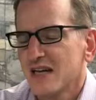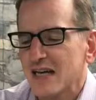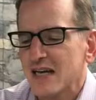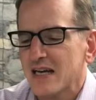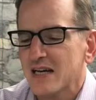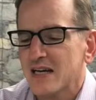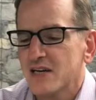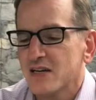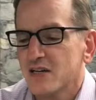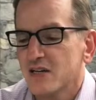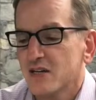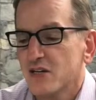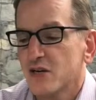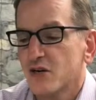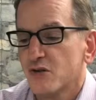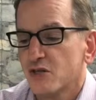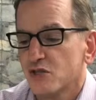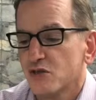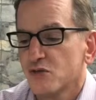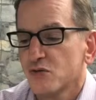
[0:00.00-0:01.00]
And you
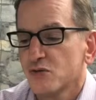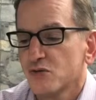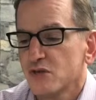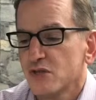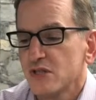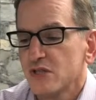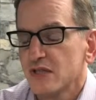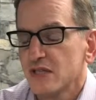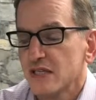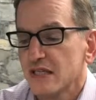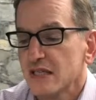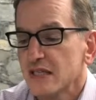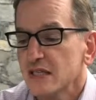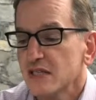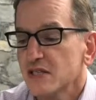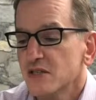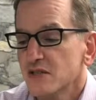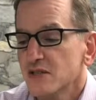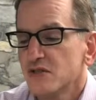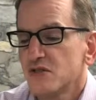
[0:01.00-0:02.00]
know, it truly
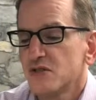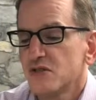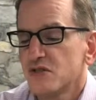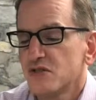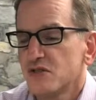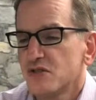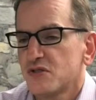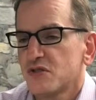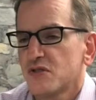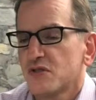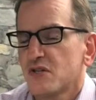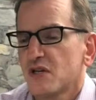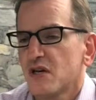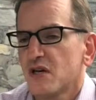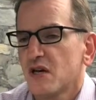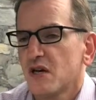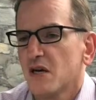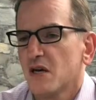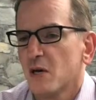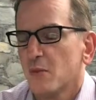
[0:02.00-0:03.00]
is
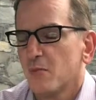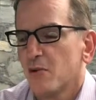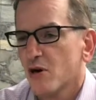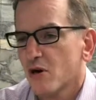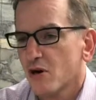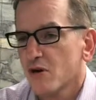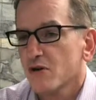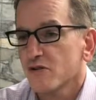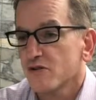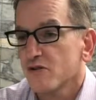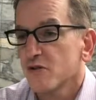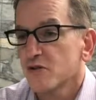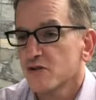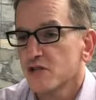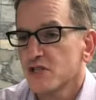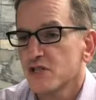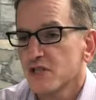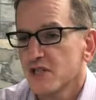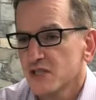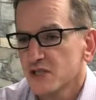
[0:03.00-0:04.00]
uh, a part of
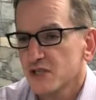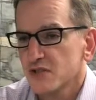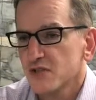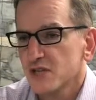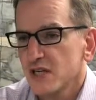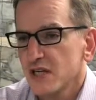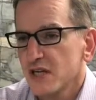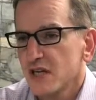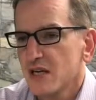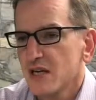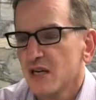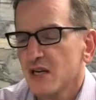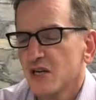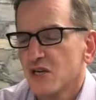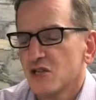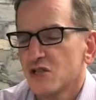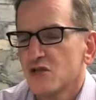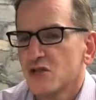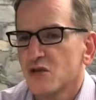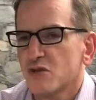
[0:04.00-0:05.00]
Houston history.
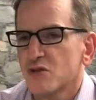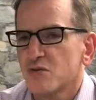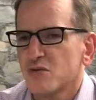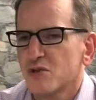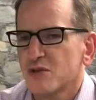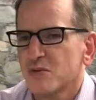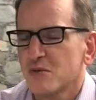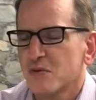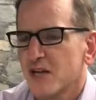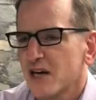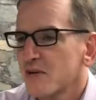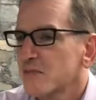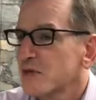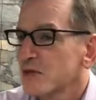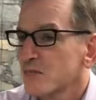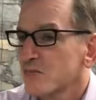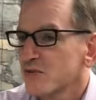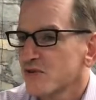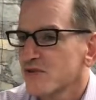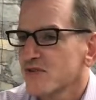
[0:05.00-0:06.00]
So it's really kind of
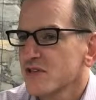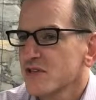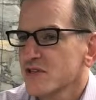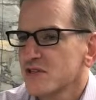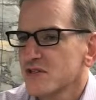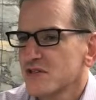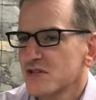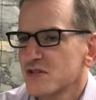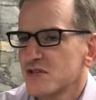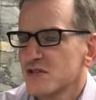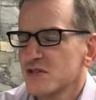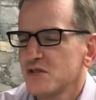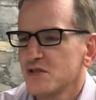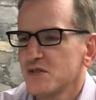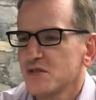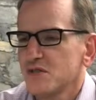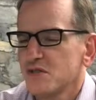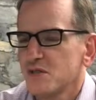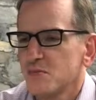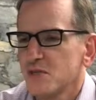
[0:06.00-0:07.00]
been a privilege
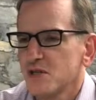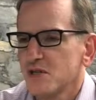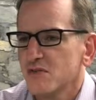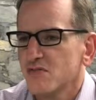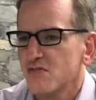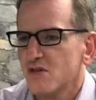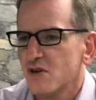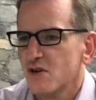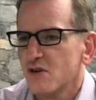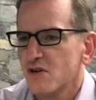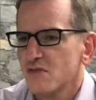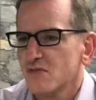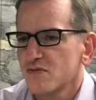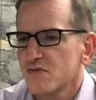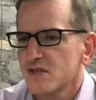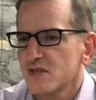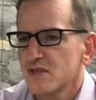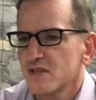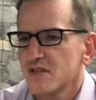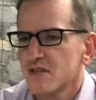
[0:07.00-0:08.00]
to, to be
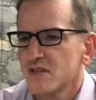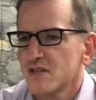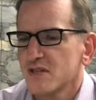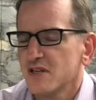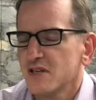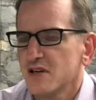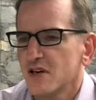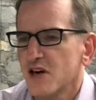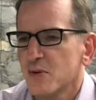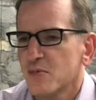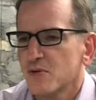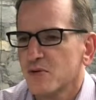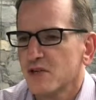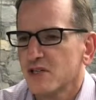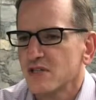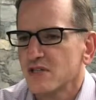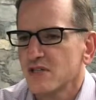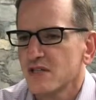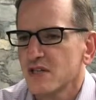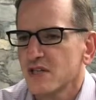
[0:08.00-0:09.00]
involved in, in an
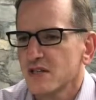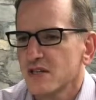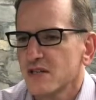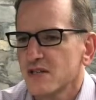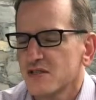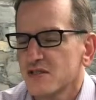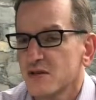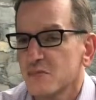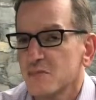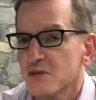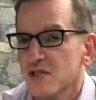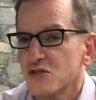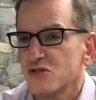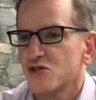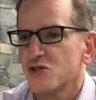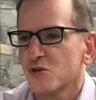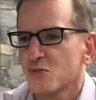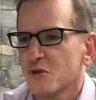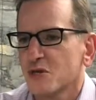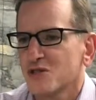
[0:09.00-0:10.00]
operation like this that means
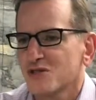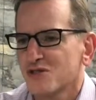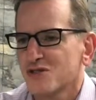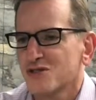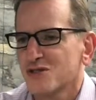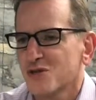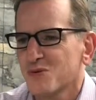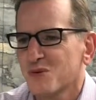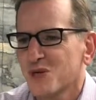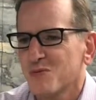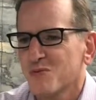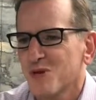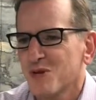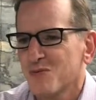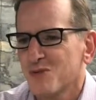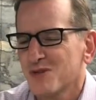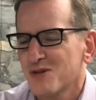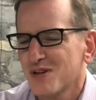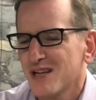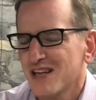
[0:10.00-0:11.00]
so much to so many
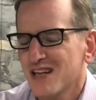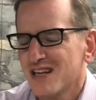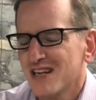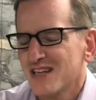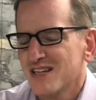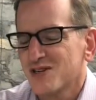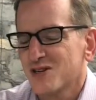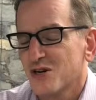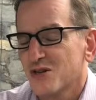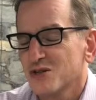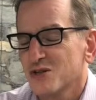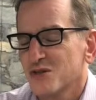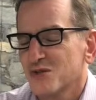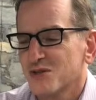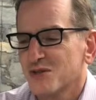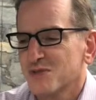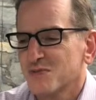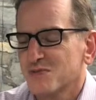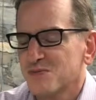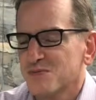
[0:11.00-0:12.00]
people. It's also
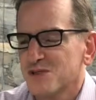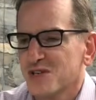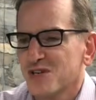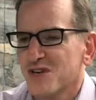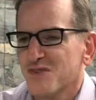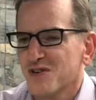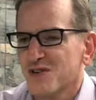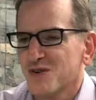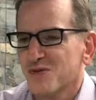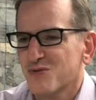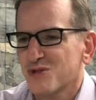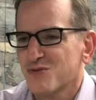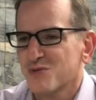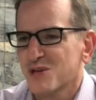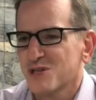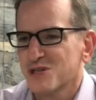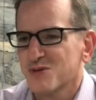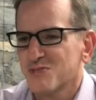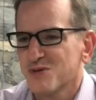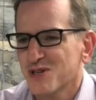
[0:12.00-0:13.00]
a significant
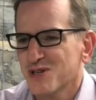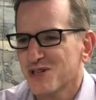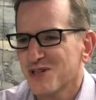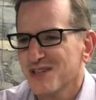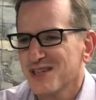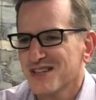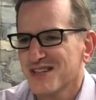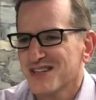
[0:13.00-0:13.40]
responsibility.